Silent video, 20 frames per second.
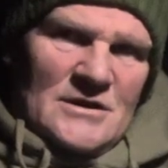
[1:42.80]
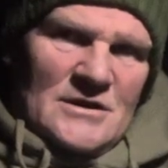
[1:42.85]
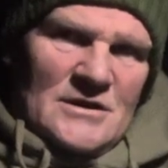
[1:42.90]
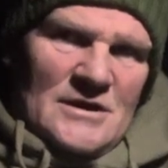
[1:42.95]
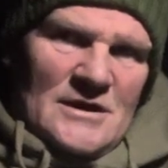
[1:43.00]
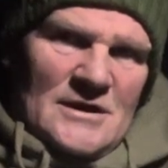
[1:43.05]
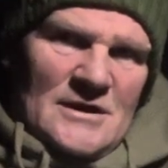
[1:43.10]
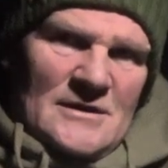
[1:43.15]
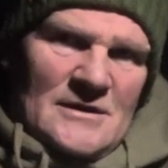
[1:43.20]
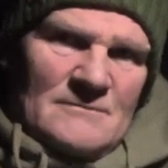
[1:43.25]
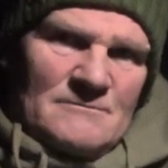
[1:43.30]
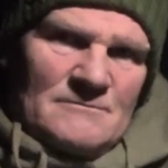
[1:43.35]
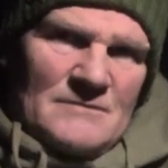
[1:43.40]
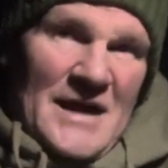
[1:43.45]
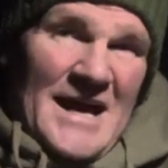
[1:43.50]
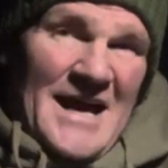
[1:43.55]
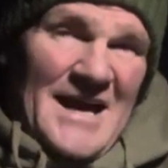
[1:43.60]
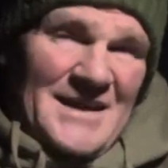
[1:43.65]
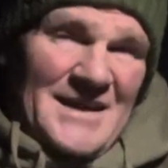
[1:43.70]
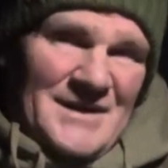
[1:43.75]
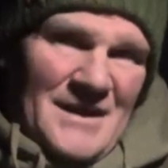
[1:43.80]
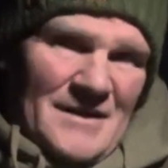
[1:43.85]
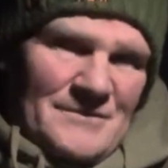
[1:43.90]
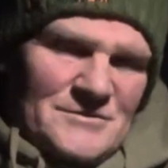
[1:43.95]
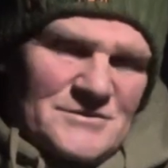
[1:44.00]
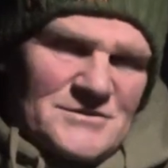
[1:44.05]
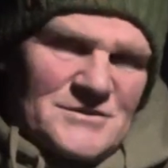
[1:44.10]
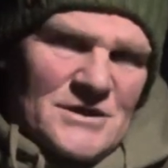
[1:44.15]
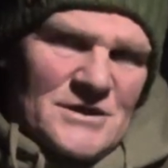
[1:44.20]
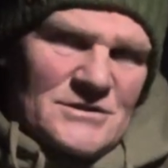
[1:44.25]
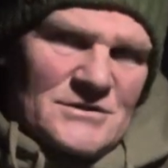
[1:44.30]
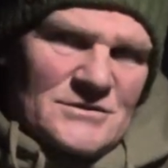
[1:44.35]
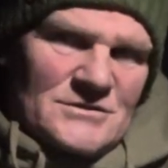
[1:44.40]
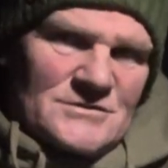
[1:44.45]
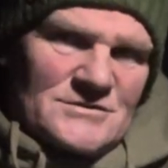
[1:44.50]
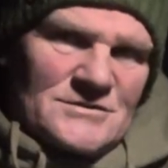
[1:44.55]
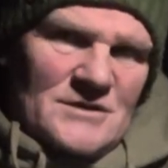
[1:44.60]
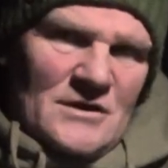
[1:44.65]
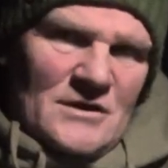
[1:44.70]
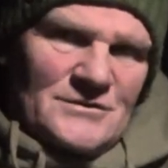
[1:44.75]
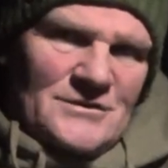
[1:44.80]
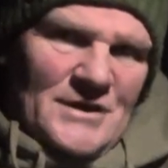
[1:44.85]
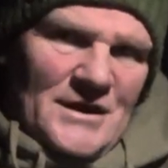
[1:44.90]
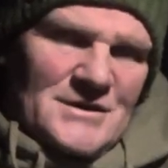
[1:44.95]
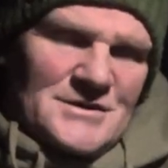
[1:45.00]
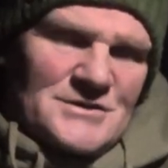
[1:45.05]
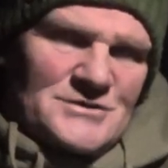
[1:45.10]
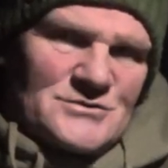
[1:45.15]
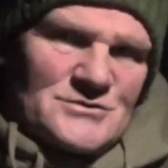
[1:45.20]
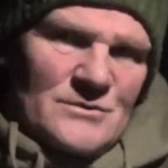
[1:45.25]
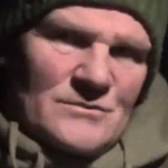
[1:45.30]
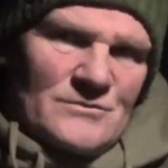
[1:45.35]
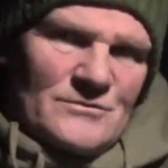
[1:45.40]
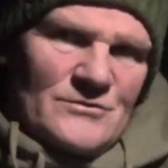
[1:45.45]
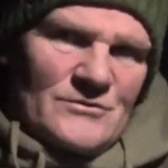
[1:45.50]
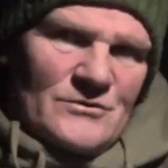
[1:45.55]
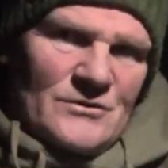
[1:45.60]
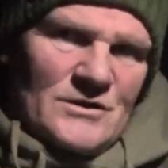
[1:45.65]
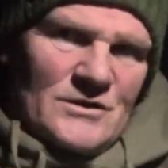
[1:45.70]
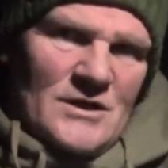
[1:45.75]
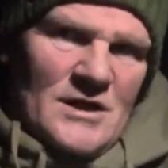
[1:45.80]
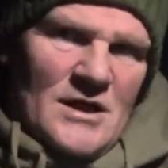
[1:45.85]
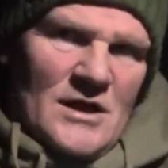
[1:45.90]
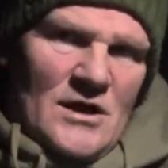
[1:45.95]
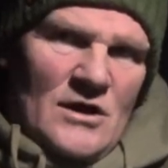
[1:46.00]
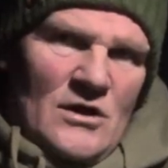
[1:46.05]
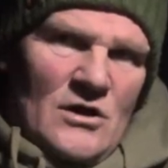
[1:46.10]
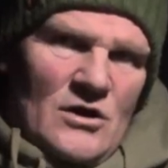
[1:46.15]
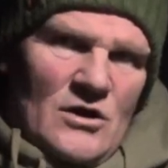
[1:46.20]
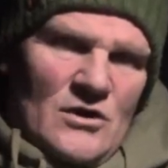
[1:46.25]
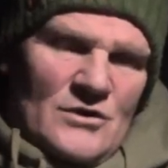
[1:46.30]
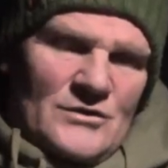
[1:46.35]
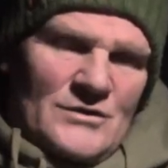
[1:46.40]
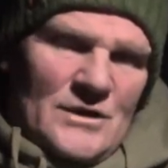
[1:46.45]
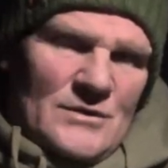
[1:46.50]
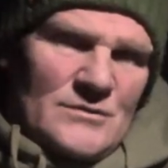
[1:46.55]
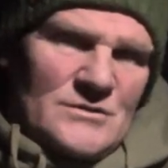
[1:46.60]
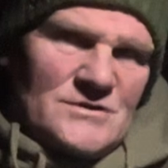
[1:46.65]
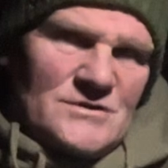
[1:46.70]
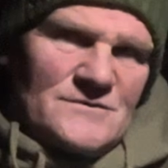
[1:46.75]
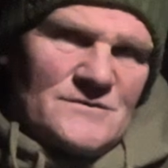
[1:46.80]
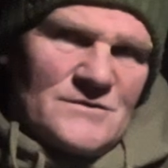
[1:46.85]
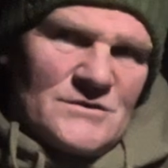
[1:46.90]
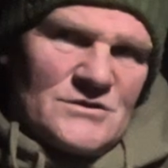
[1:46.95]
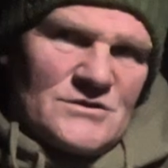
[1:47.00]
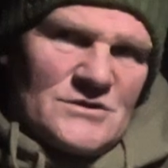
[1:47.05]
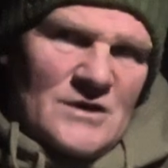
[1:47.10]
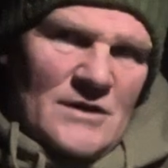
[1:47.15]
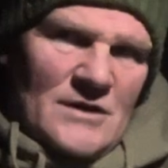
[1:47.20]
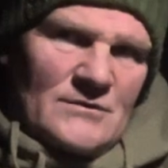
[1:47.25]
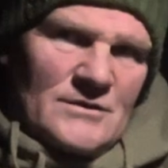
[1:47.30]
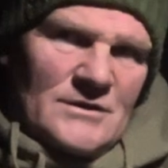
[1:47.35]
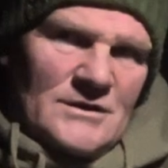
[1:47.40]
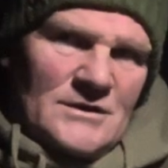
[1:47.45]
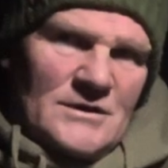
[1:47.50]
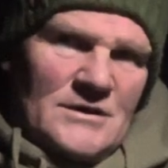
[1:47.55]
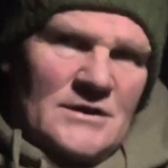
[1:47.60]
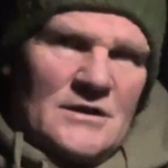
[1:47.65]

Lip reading: and other sessions that I've done in swim 3, I noticed fish showing